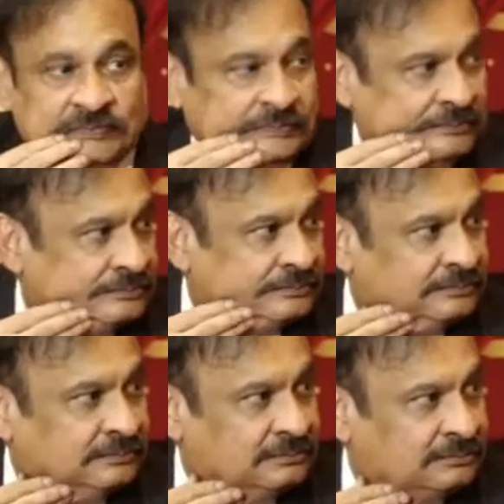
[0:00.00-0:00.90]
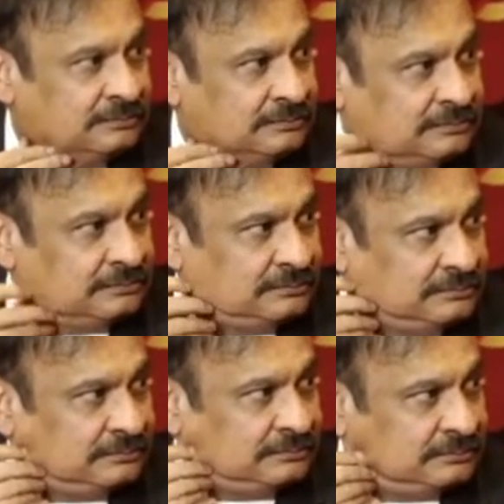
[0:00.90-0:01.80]

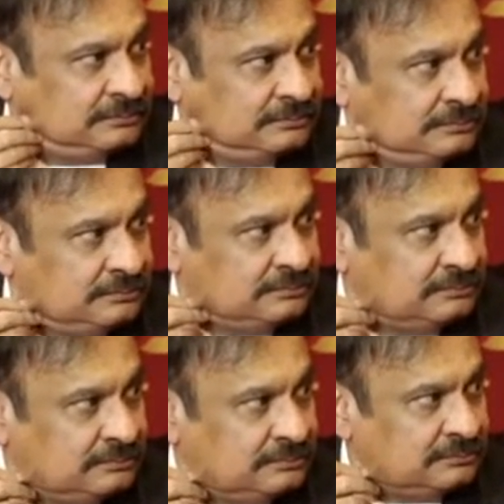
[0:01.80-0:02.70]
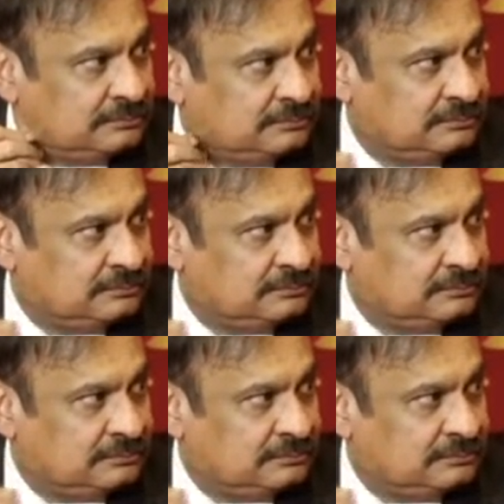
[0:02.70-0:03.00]
(not speaking)